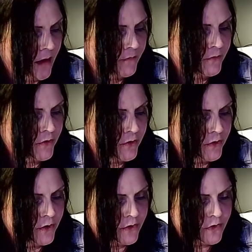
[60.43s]

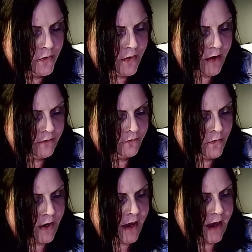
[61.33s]
After you get
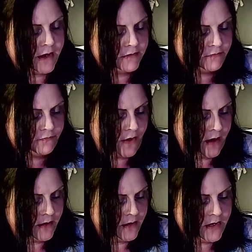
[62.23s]
48
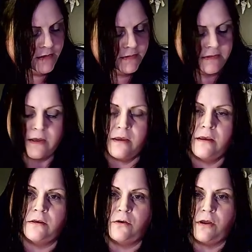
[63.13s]
flying geese,
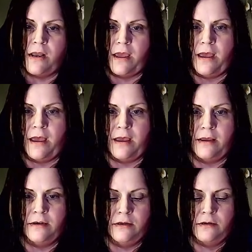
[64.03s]
you're going to
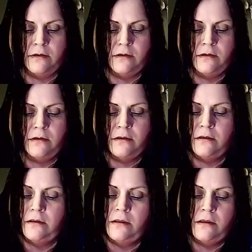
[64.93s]
add
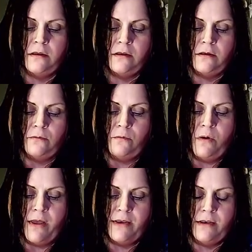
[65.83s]

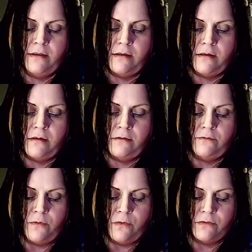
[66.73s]

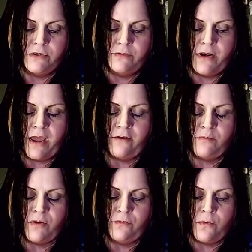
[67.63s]
2.5
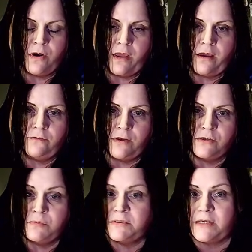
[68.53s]
by 4.5
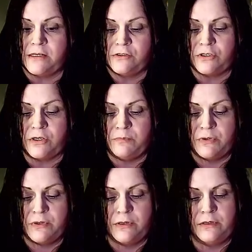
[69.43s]
inch potato chip
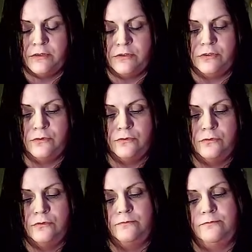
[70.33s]

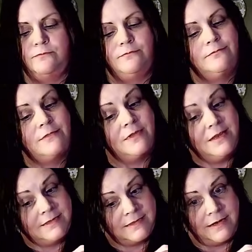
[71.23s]
to
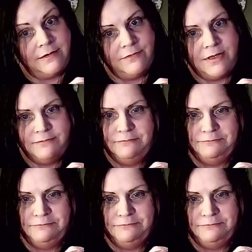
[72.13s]
this side of it.